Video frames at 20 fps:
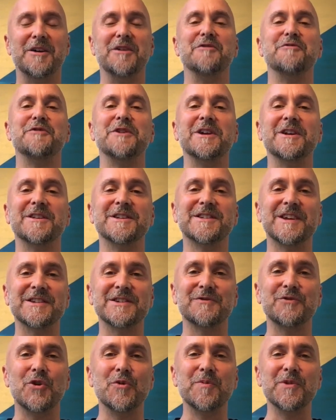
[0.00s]
Feeling the
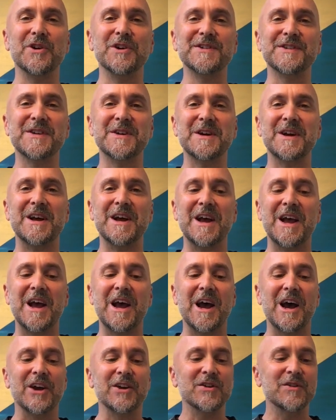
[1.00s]
sense of openness.
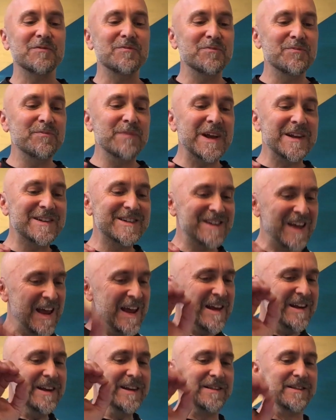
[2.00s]
And
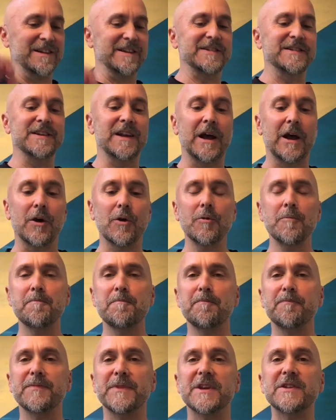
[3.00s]
maintaining this now,
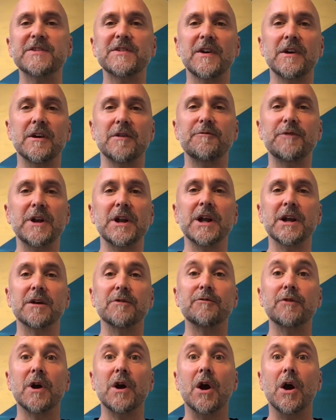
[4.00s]
this feeling
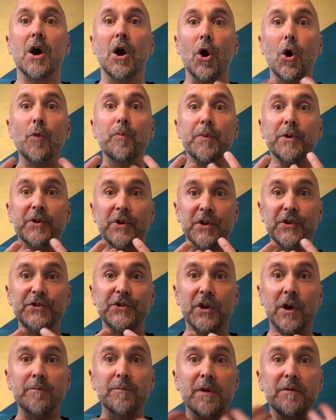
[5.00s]
of openness
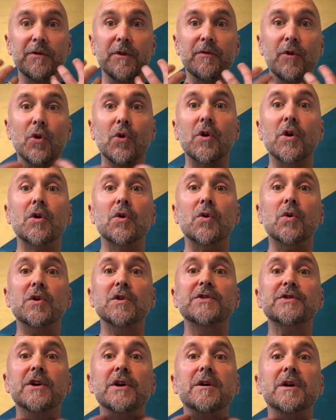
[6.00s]
above the vocal
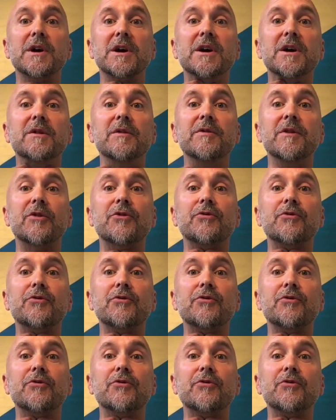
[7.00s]
cords here in the